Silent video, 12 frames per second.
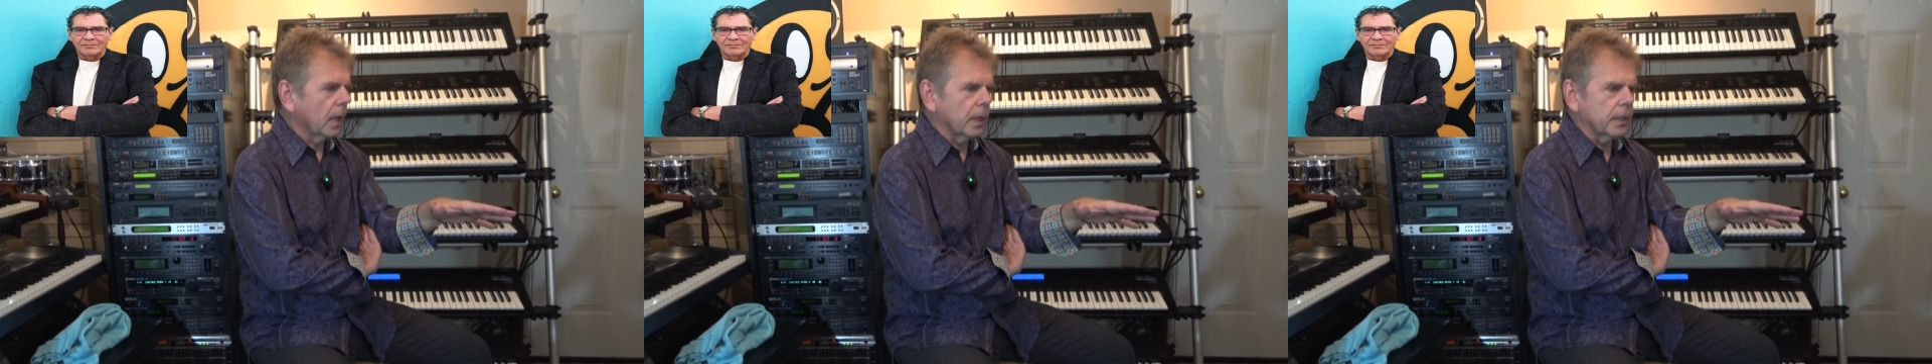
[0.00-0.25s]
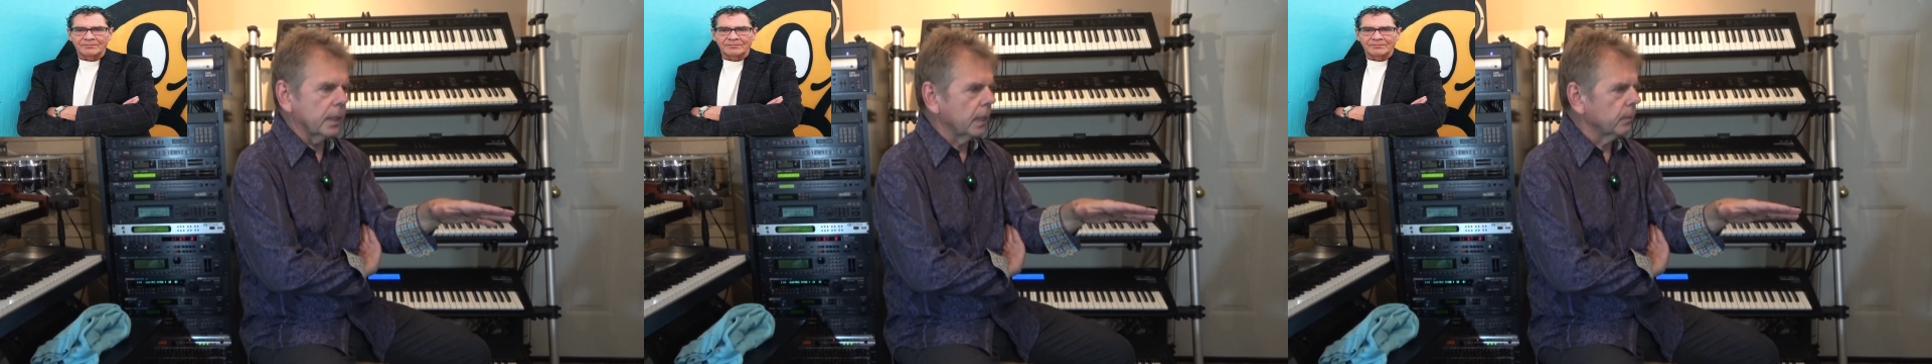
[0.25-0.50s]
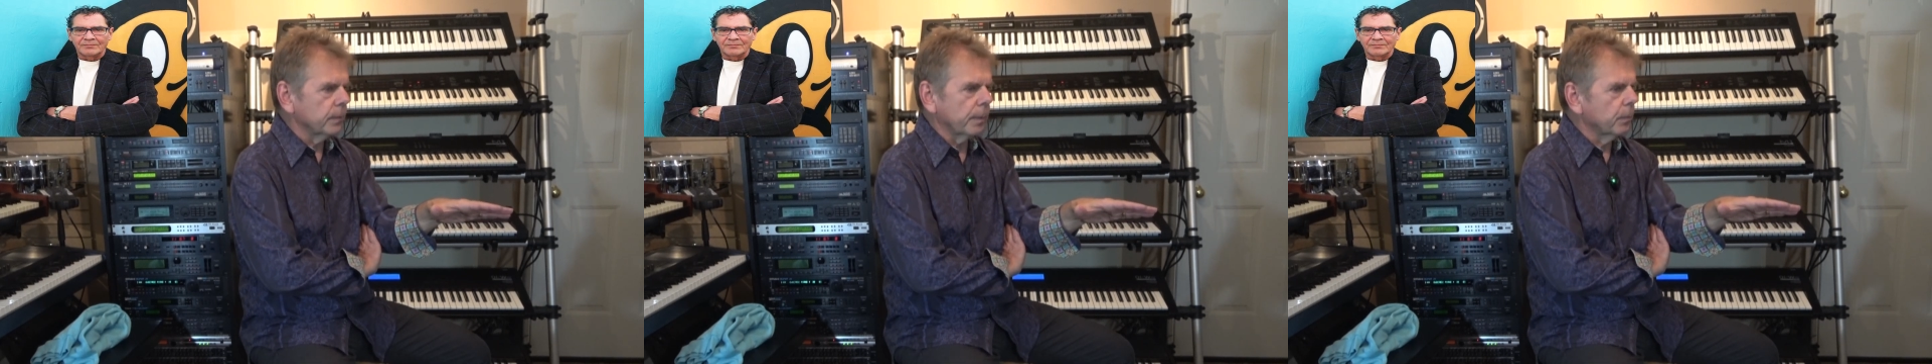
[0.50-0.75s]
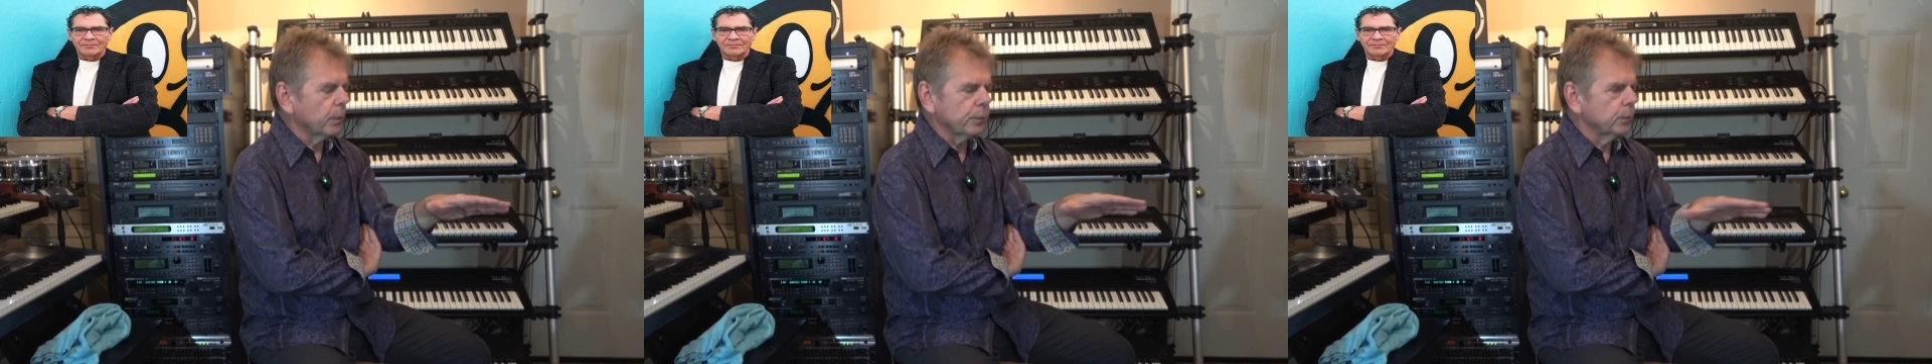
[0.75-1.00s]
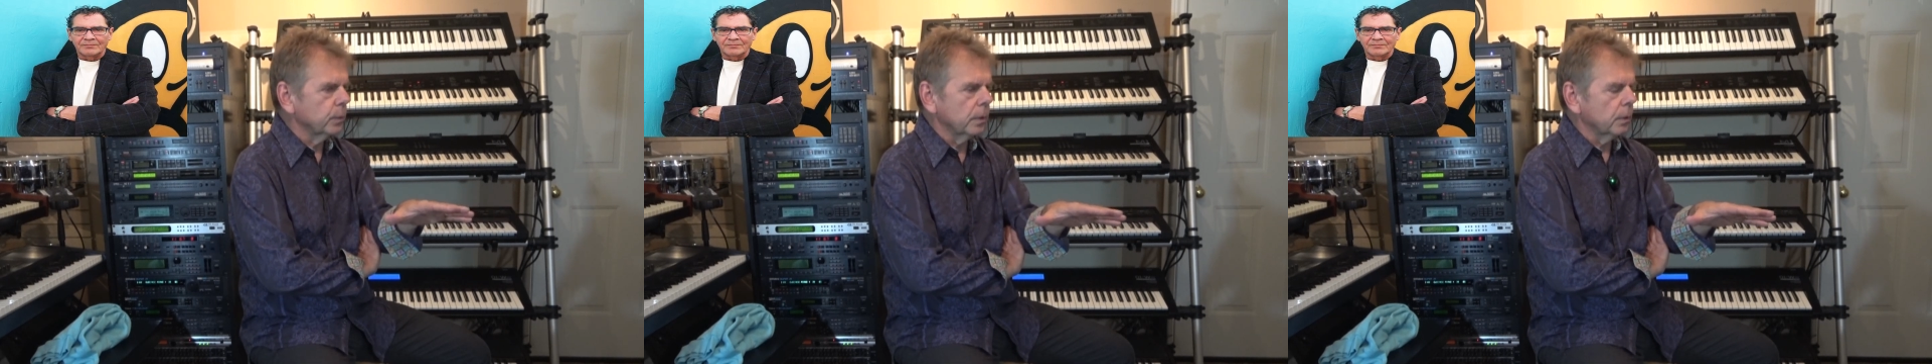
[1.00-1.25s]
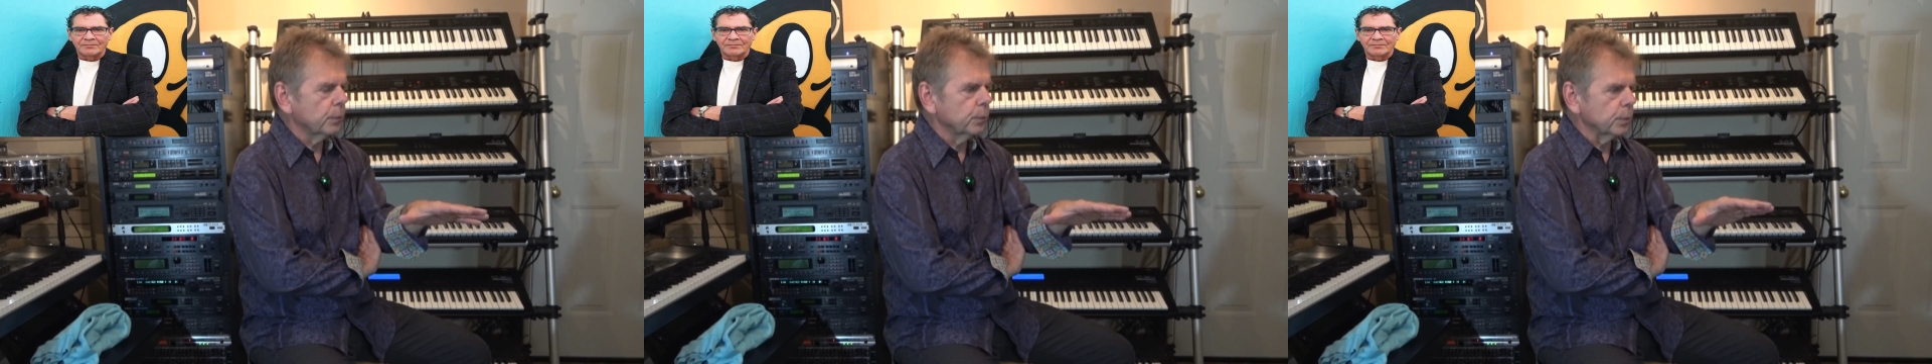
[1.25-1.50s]
I can't remember
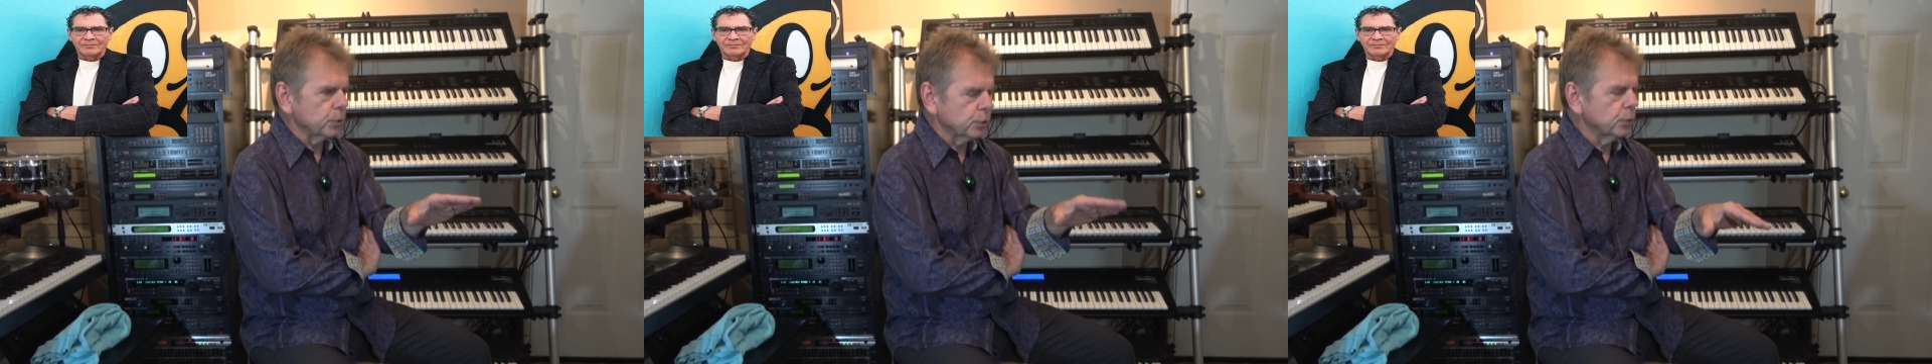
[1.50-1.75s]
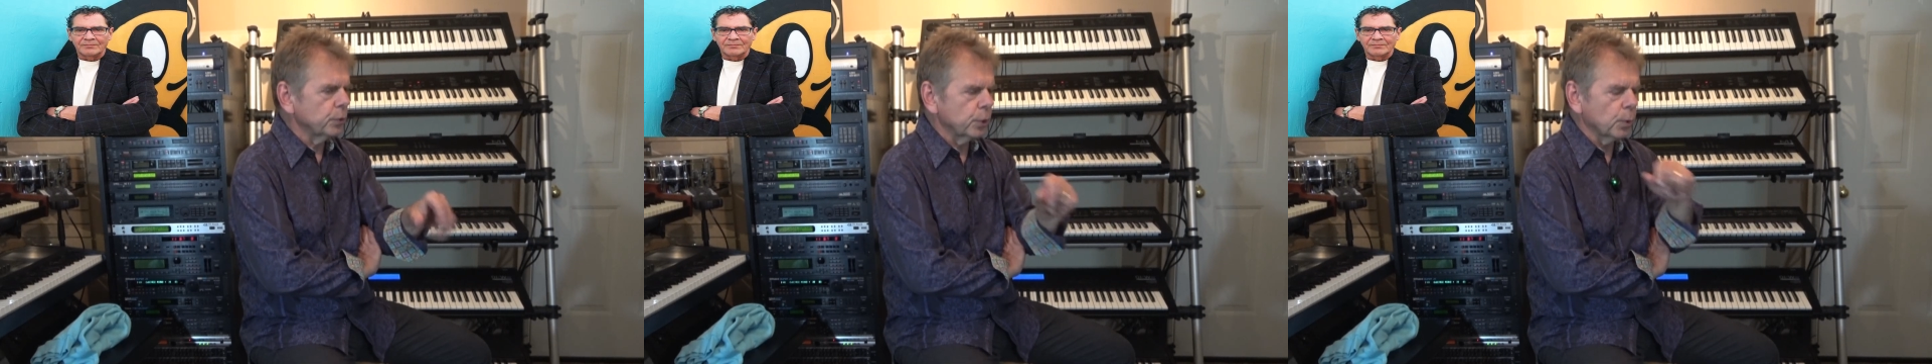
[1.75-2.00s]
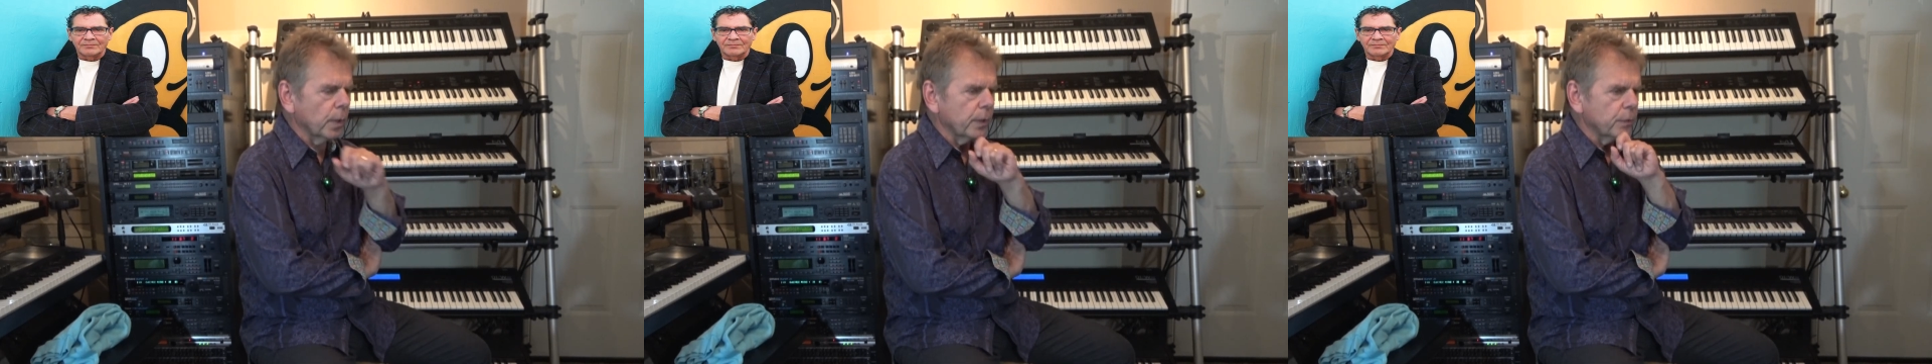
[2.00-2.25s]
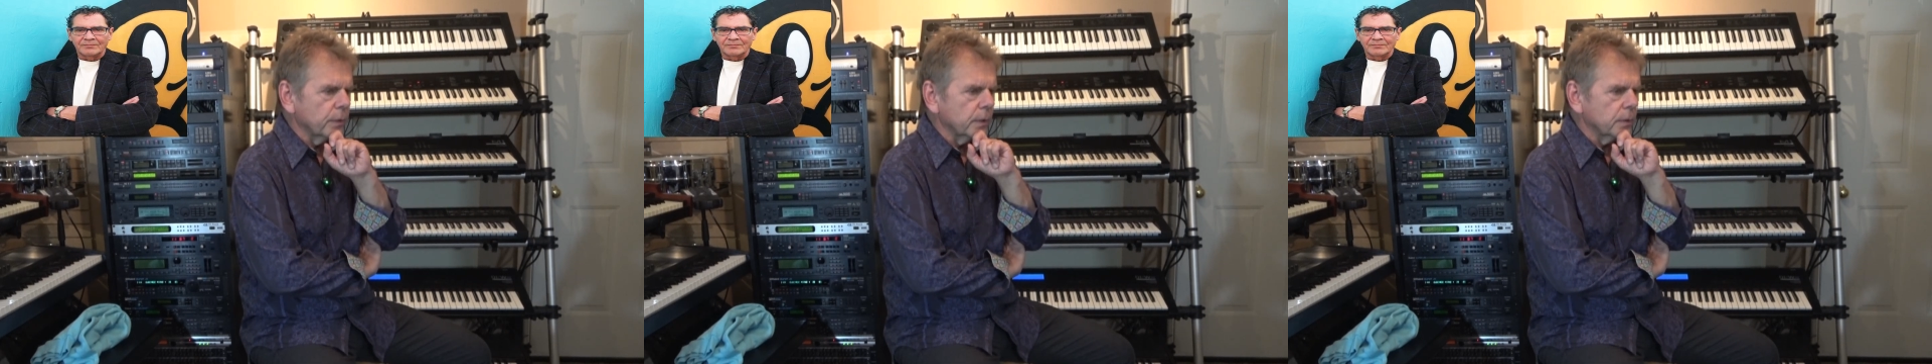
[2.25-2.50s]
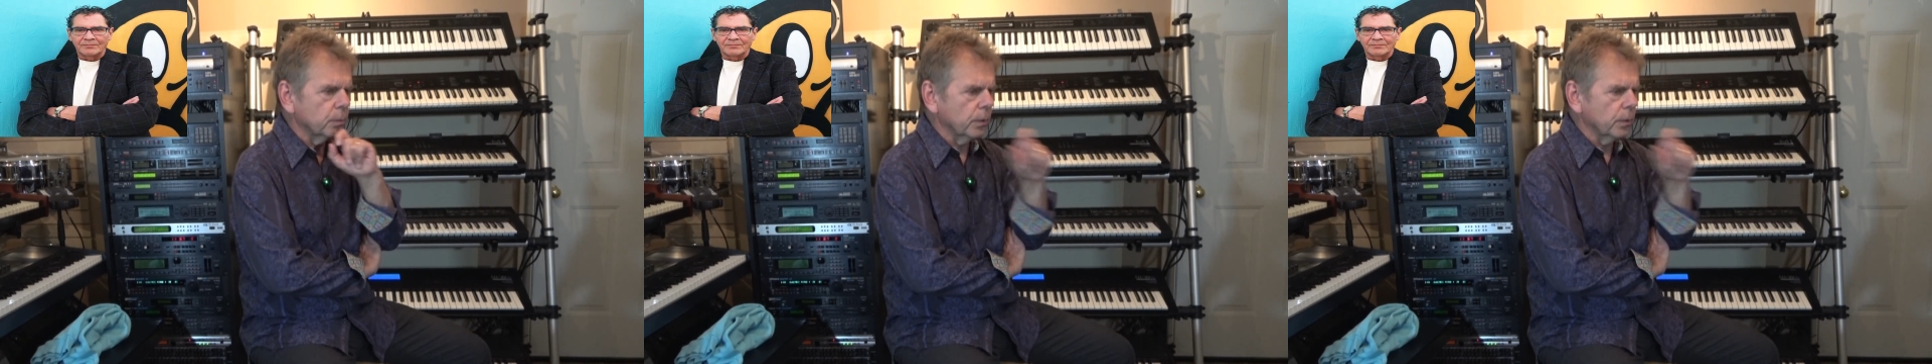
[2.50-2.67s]
through a studio, I think,